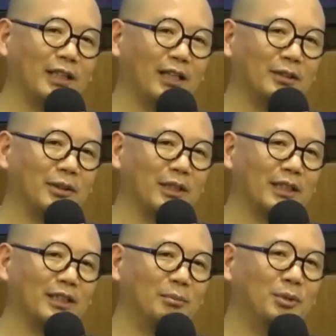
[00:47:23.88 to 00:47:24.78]
are just
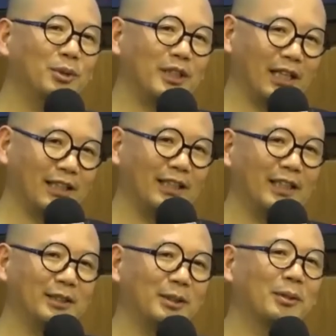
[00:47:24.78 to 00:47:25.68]
like different
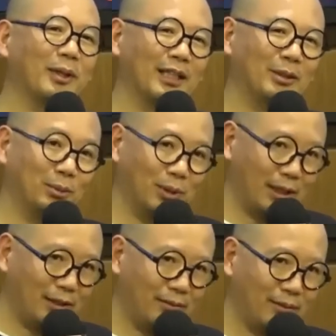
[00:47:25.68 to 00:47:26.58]
schools of
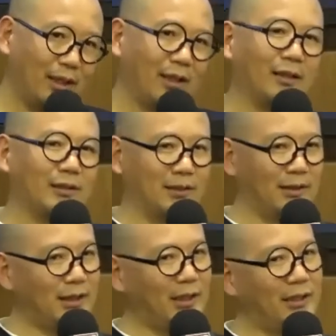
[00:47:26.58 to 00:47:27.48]
theory.
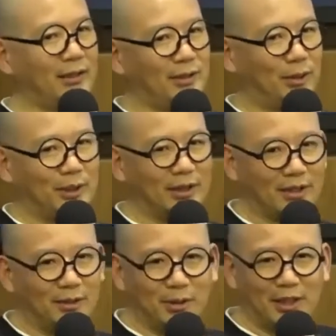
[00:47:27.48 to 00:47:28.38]
They
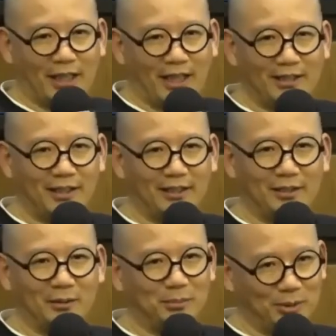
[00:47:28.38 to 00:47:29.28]
play
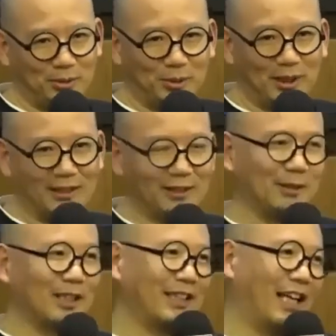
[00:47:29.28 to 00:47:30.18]
their different roles,
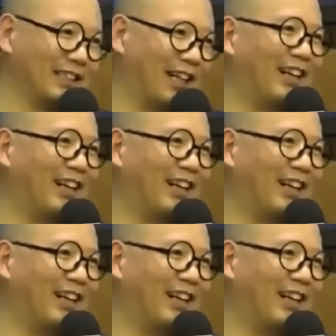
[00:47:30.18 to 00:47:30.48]
but